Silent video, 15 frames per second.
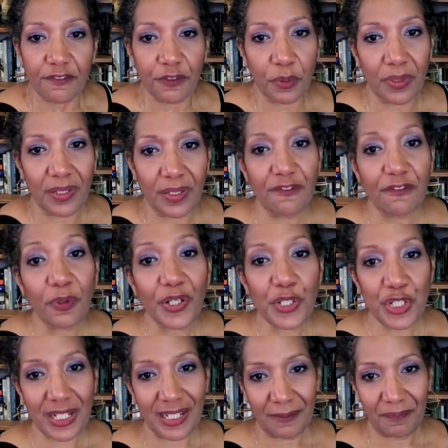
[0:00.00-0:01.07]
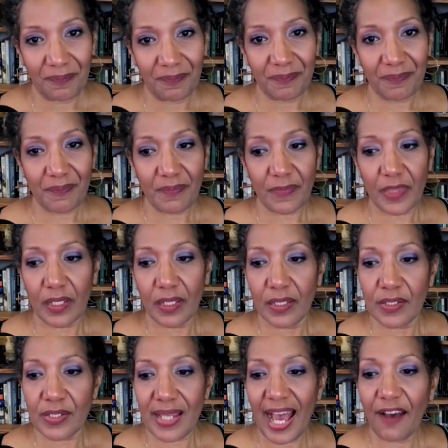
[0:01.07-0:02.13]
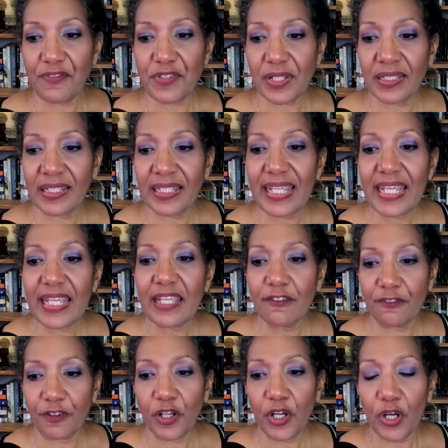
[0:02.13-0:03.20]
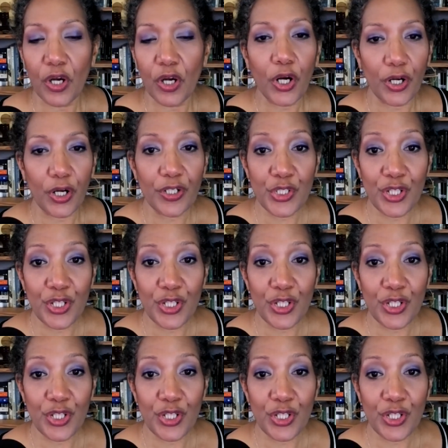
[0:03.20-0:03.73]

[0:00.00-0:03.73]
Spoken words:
for Fortune to have to leave her